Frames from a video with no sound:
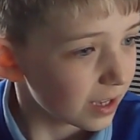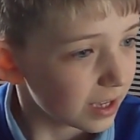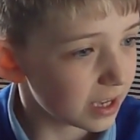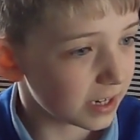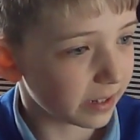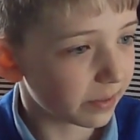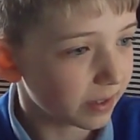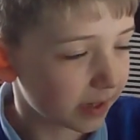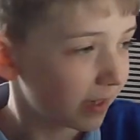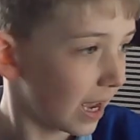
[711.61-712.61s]
He did the
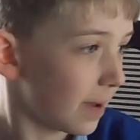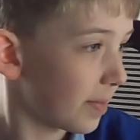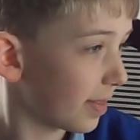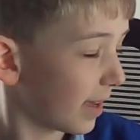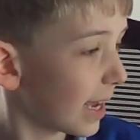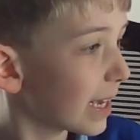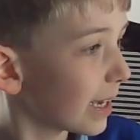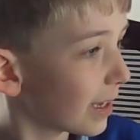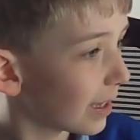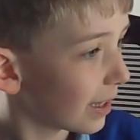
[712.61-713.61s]
same thing,
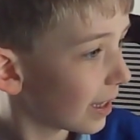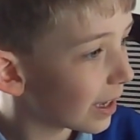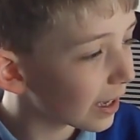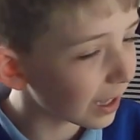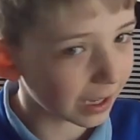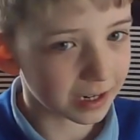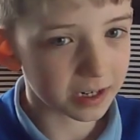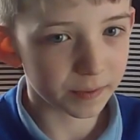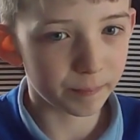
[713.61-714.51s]
and